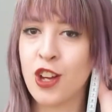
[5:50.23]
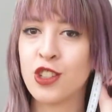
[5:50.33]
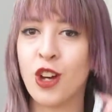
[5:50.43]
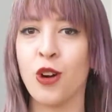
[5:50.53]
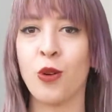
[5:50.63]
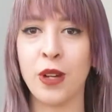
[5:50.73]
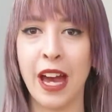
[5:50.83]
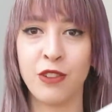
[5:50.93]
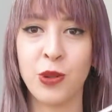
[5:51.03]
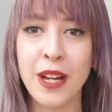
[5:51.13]
So we
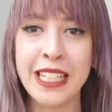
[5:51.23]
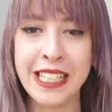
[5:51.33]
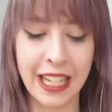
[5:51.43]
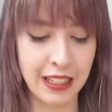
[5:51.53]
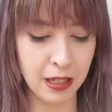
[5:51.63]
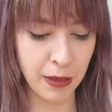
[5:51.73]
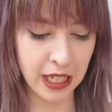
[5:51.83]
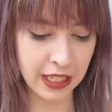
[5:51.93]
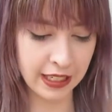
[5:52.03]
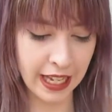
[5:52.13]
have 20
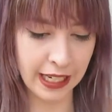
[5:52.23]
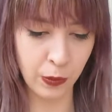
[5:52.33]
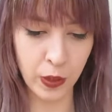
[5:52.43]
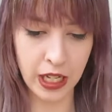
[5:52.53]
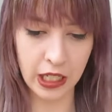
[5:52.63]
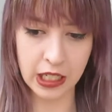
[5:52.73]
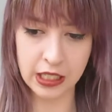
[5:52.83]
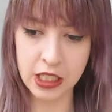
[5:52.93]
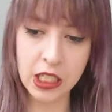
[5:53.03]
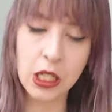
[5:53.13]
centimeters and we are going to
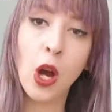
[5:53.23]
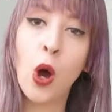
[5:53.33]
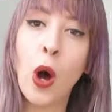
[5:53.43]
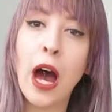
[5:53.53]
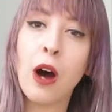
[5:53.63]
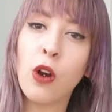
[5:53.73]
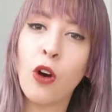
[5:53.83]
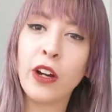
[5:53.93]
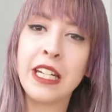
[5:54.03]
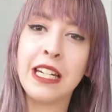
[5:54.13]
see how
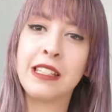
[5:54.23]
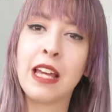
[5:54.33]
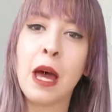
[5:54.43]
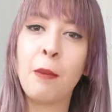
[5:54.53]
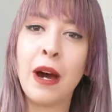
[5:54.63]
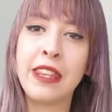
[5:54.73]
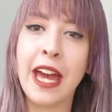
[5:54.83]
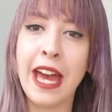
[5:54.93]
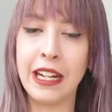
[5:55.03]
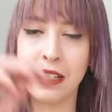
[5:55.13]
long it is by the
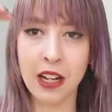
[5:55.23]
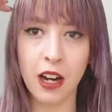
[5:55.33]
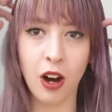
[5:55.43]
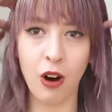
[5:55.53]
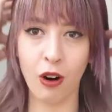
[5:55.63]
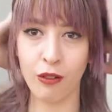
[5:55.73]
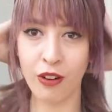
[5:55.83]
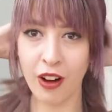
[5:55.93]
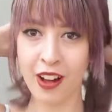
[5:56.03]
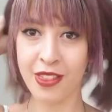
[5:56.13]
end of
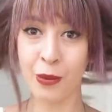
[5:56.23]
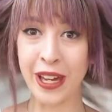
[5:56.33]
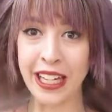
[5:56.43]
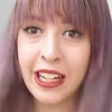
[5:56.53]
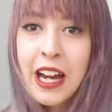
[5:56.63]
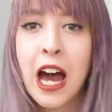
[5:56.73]
the week.